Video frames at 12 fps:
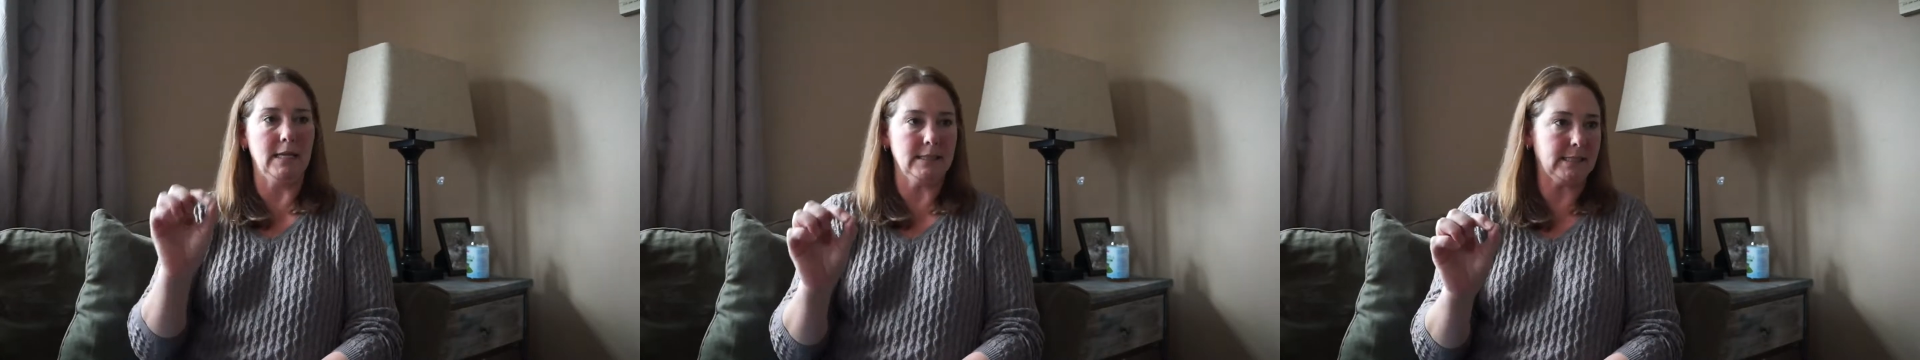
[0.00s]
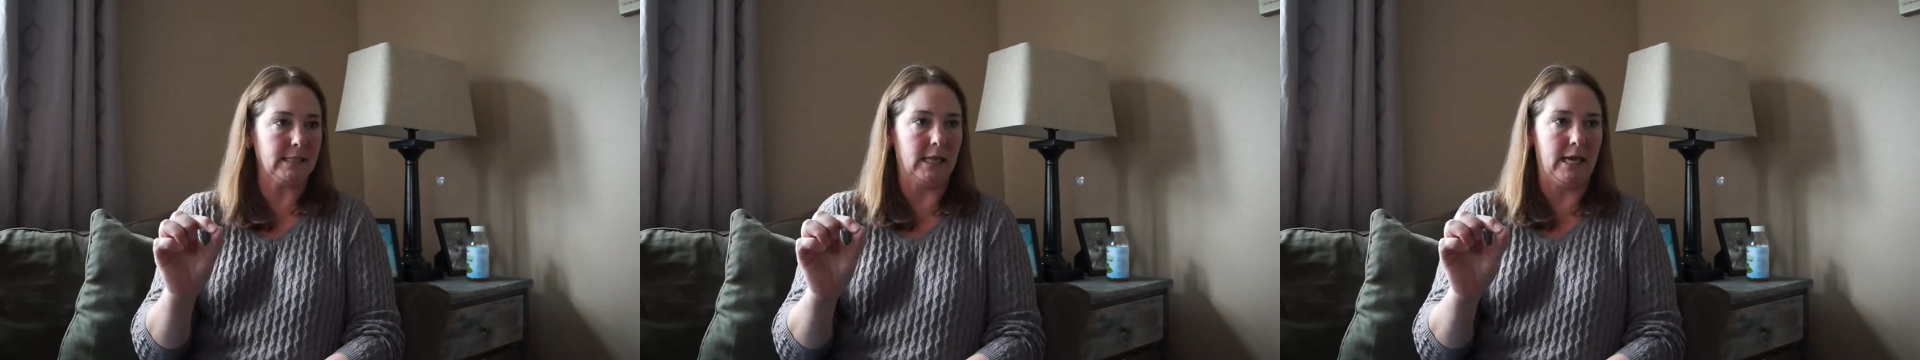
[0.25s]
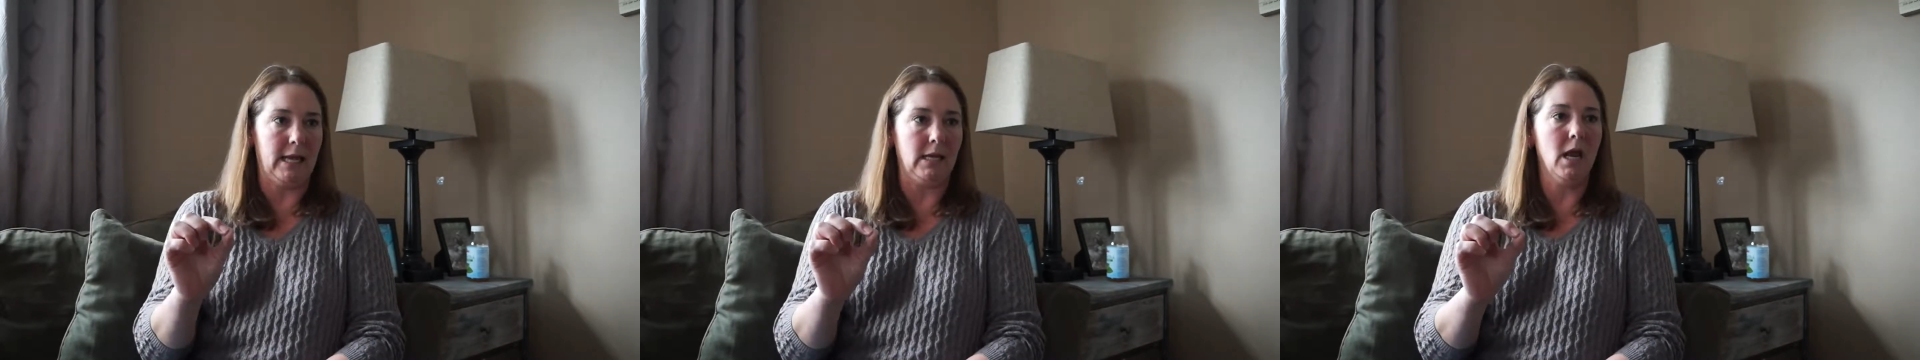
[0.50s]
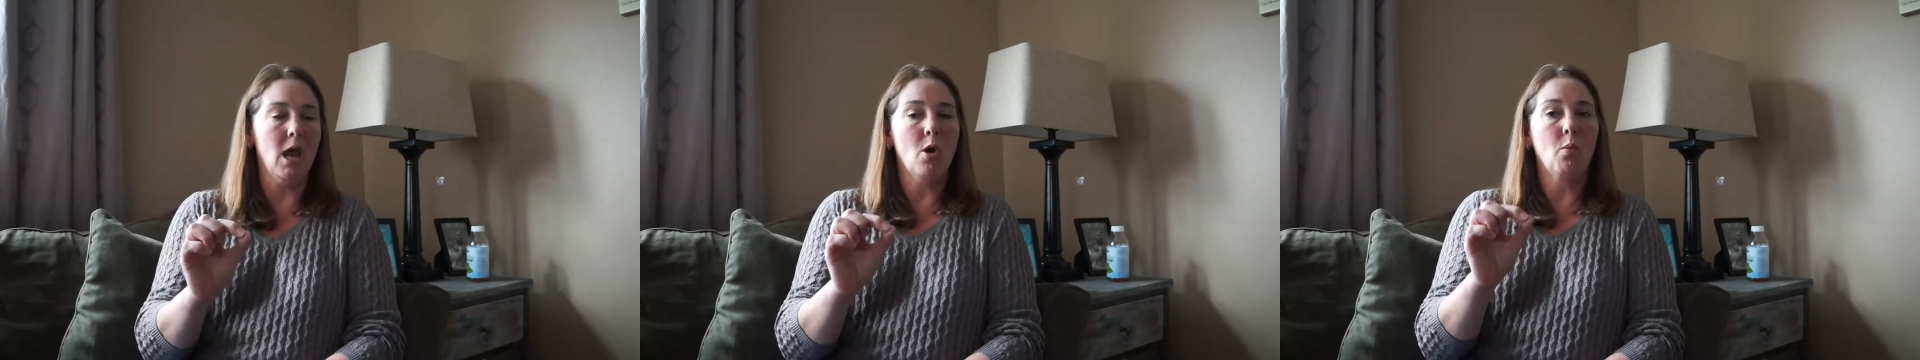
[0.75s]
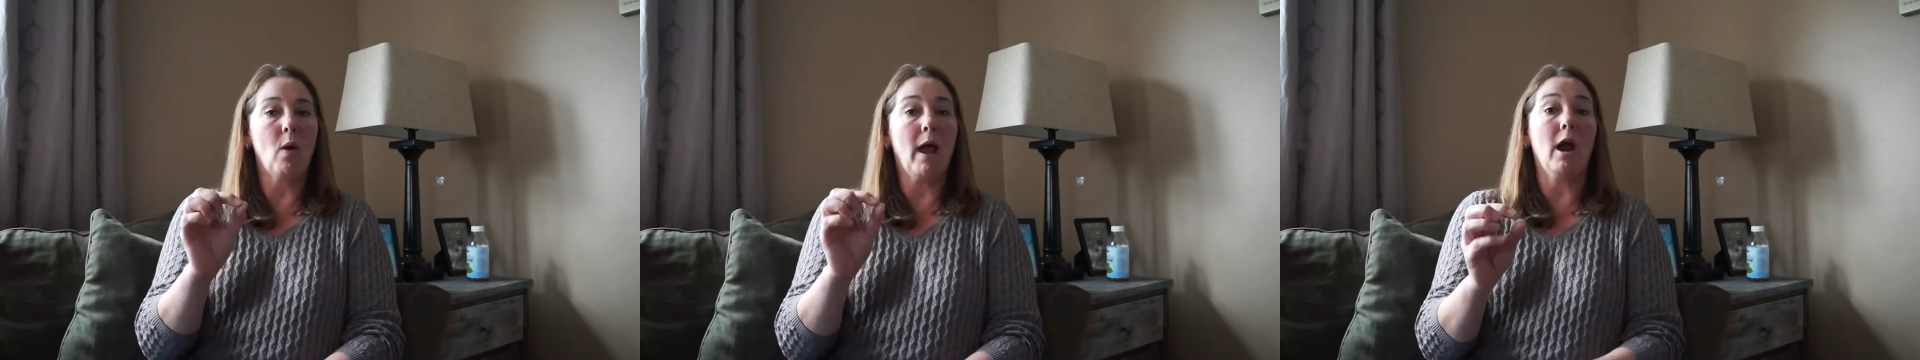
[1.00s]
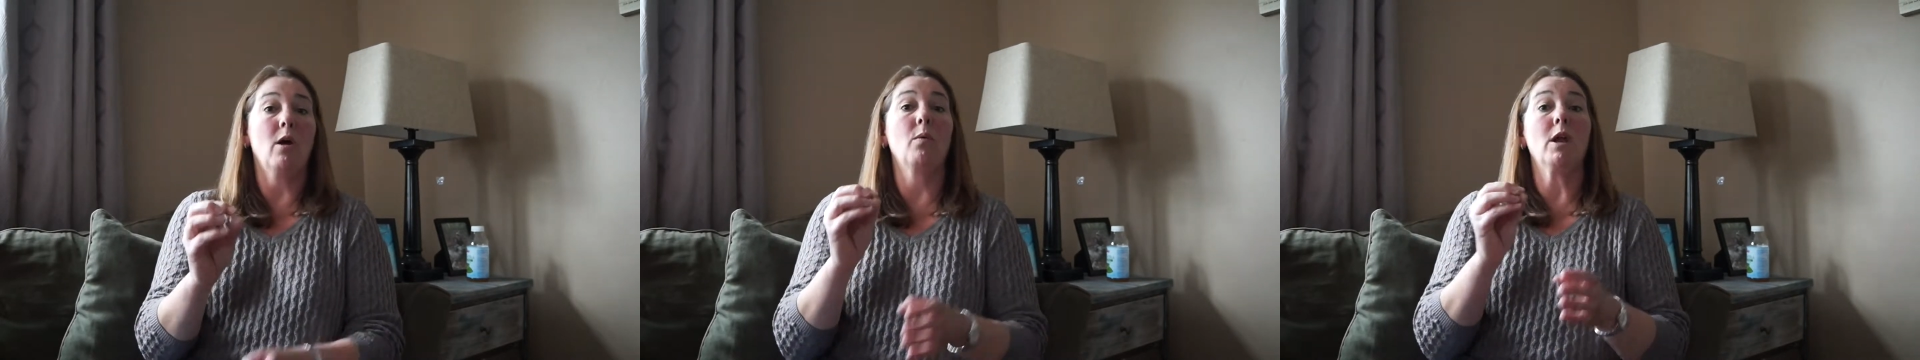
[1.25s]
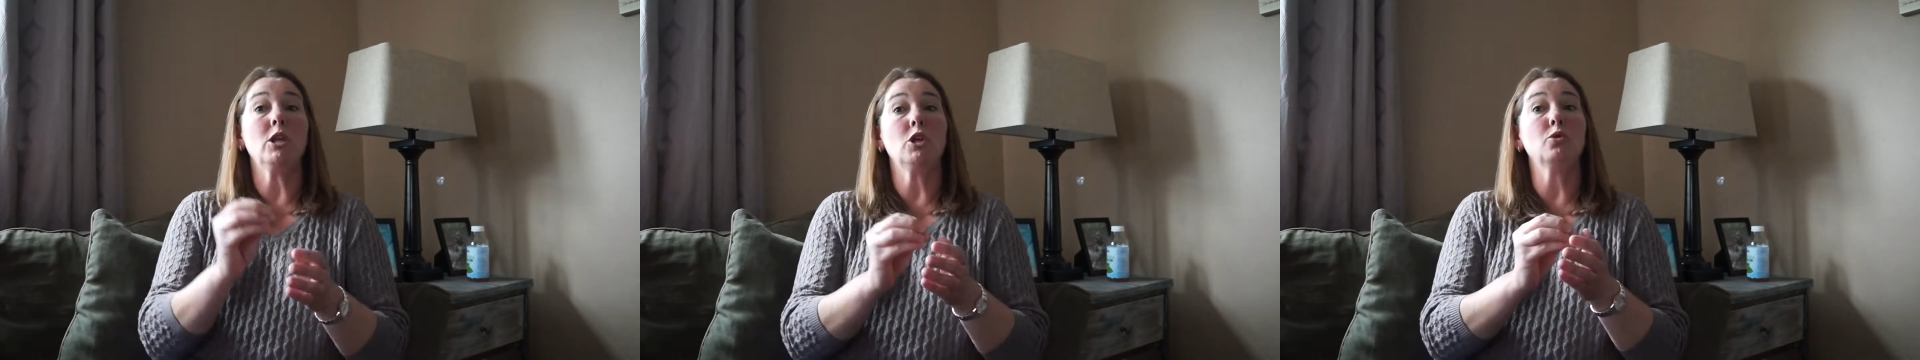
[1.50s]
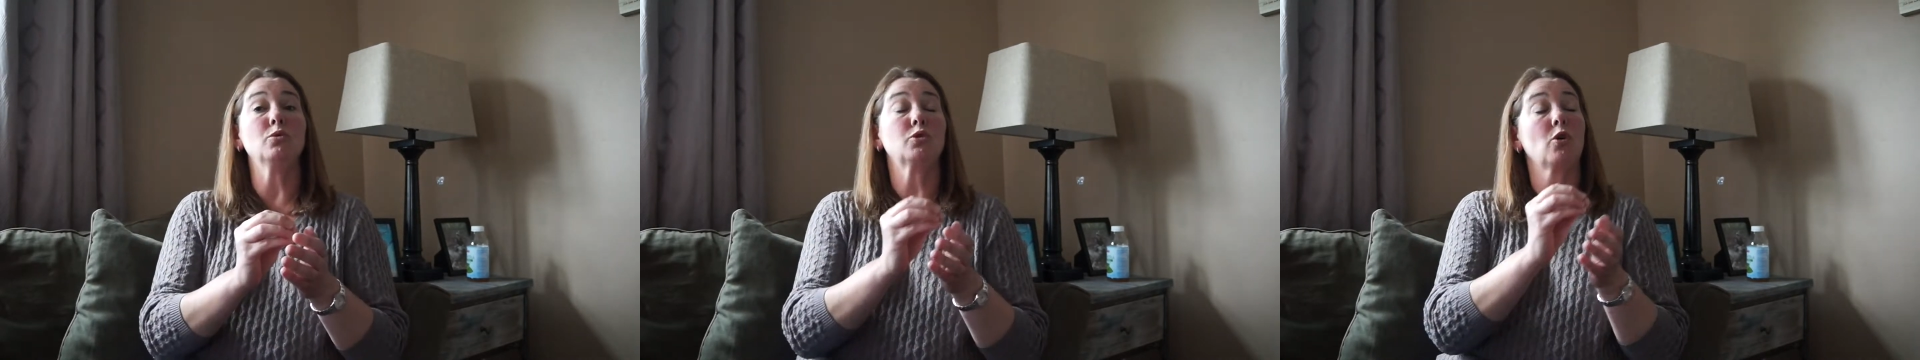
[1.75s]
insulin, where
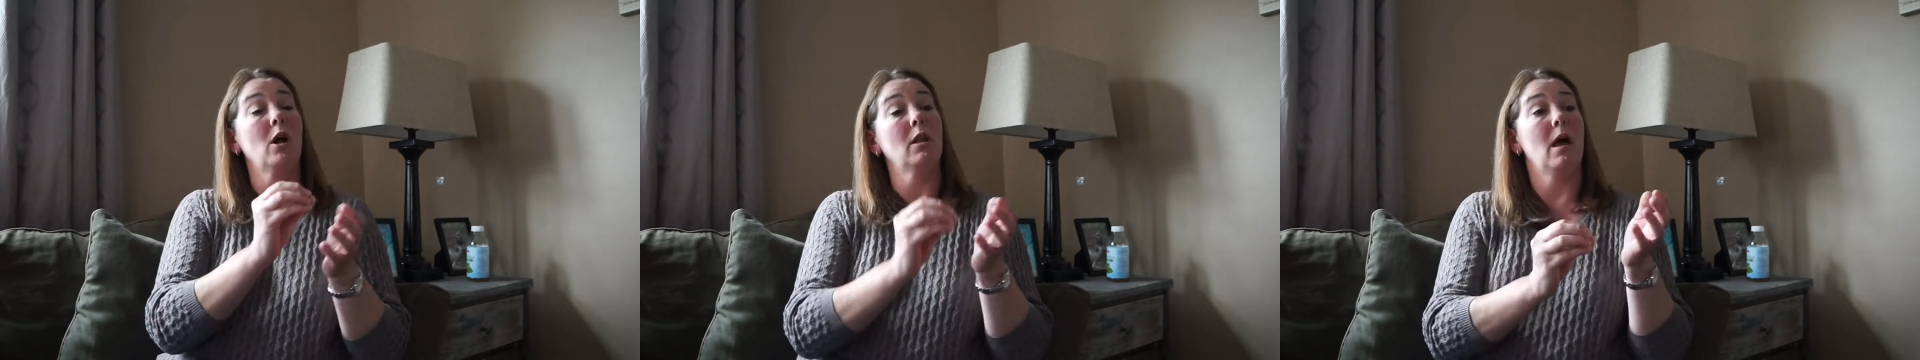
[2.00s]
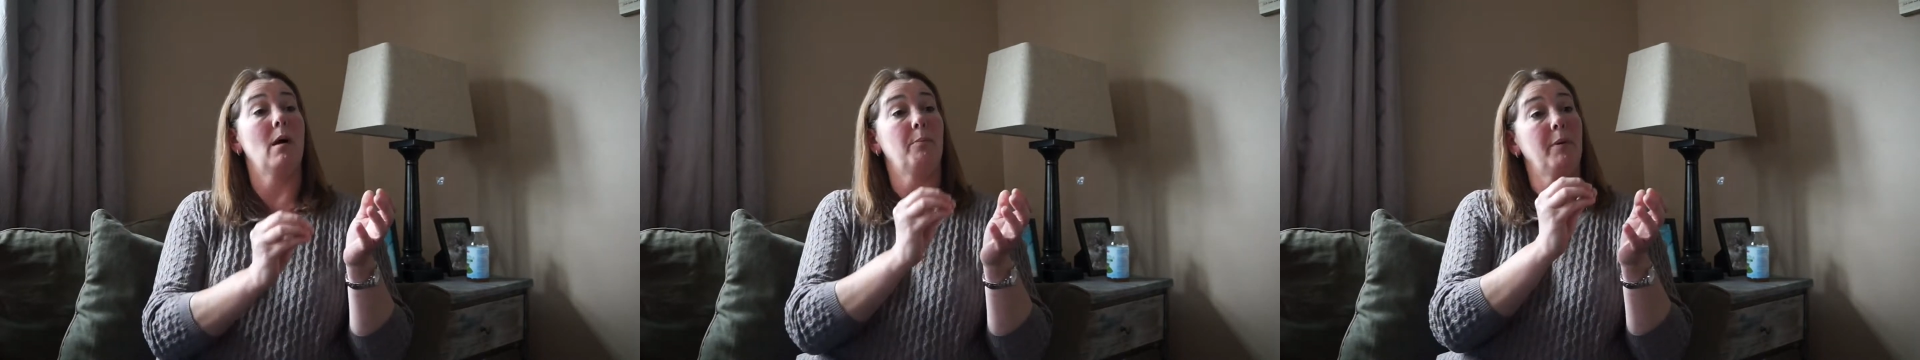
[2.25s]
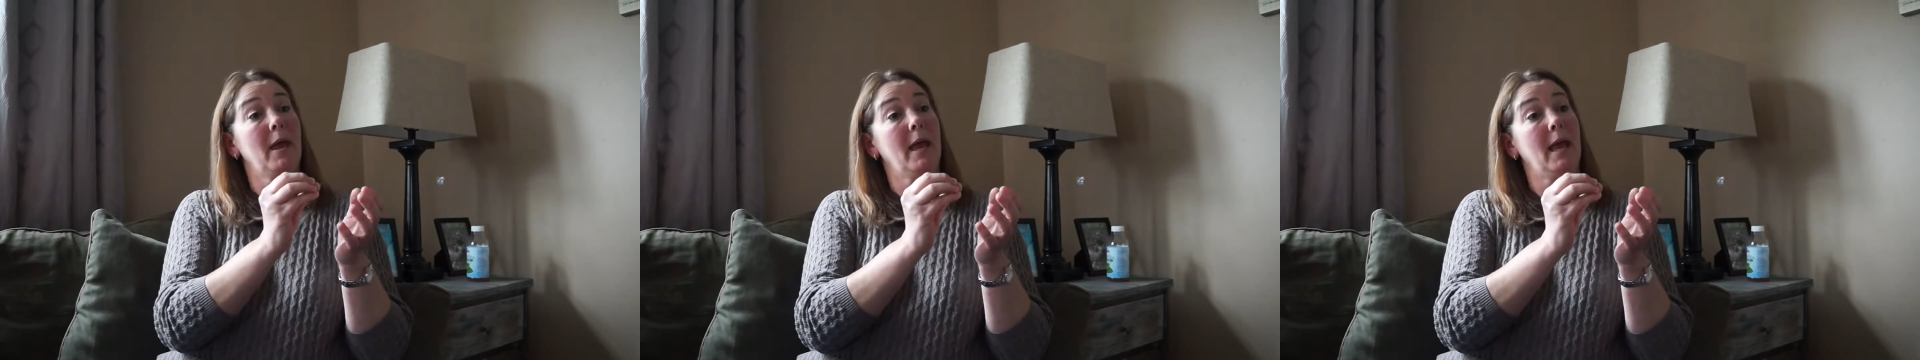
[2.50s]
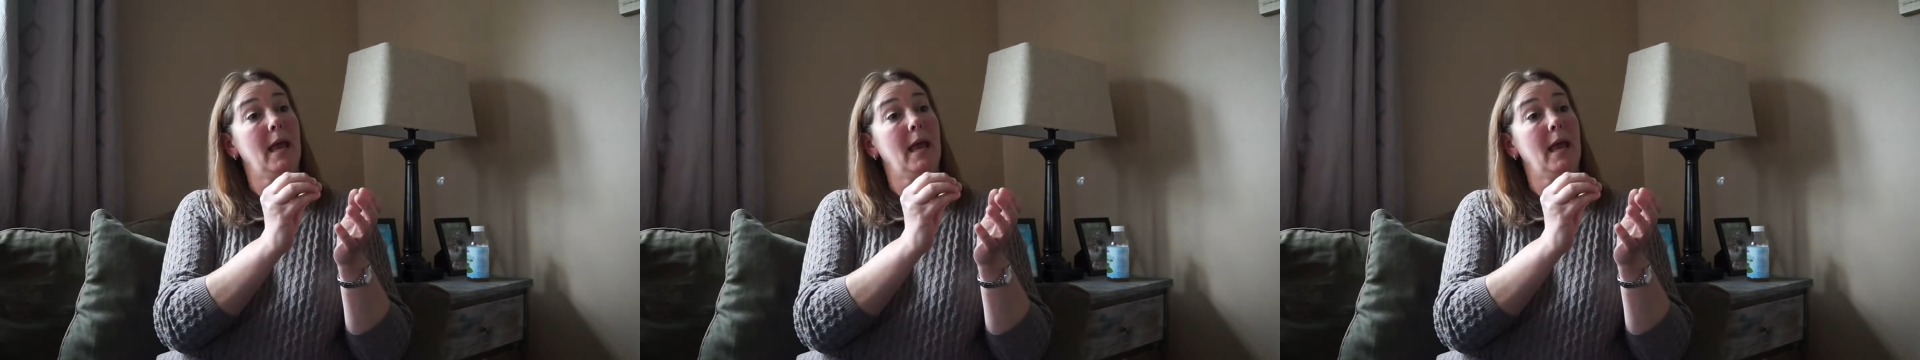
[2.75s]
when you draw up